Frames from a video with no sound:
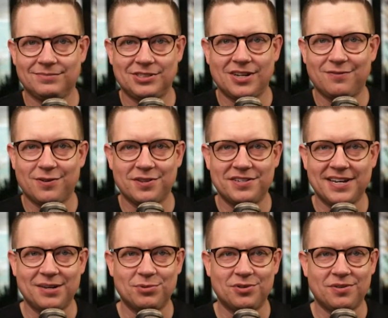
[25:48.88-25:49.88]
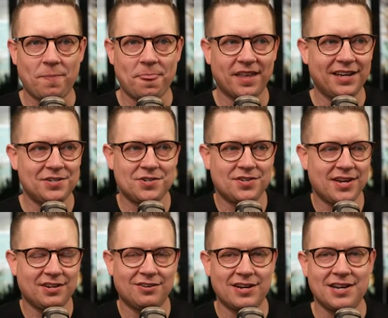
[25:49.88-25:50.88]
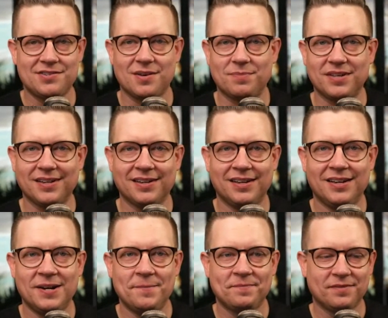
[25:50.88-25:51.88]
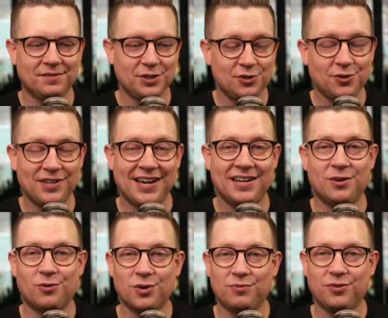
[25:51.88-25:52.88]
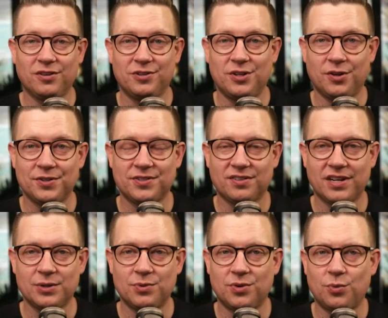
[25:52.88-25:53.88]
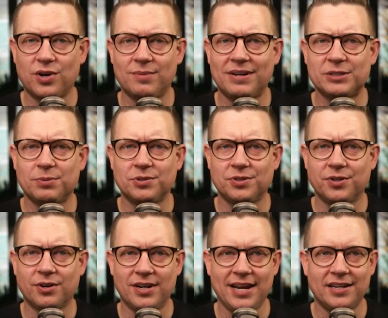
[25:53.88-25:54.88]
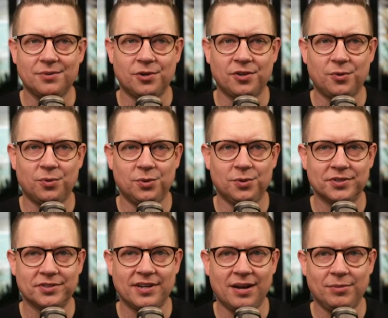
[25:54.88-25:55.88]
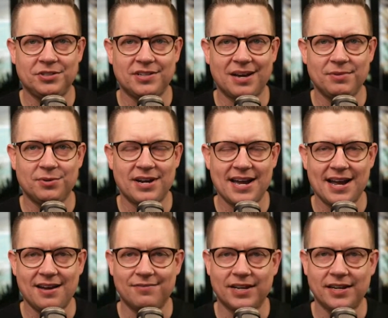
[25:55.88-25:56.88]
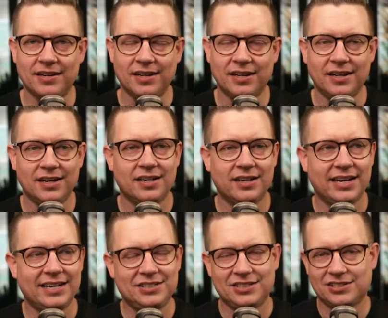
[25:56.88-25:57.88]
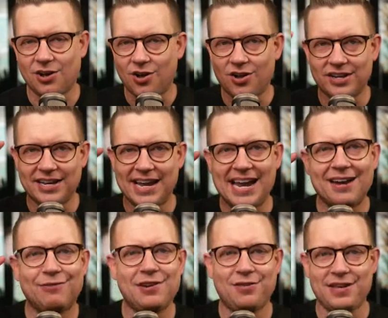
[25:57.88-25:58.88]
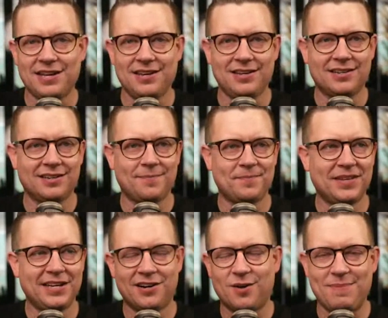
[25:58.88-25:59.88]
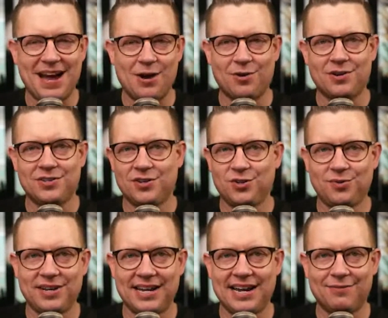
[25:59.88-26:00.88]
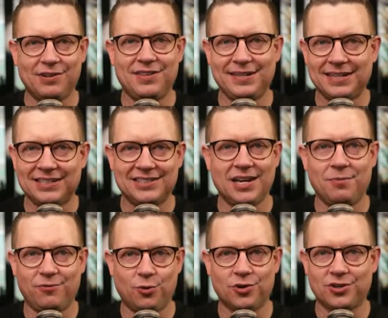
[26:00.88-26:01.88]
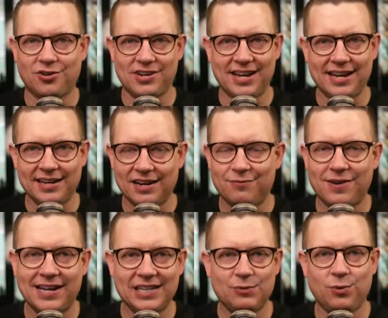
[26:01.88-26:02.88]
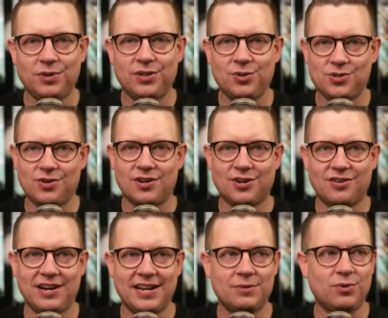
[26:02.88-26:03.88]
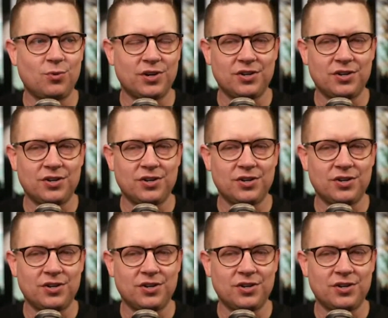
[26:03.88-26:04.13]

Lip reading: stuff on the table and just say, create something. You do that in a room full of adults. They're like, well, what am I supposed to create? And what are the rules? And how much time do I have? And it's just everything in our power to do everything except for create. And finally, when we do start creating, we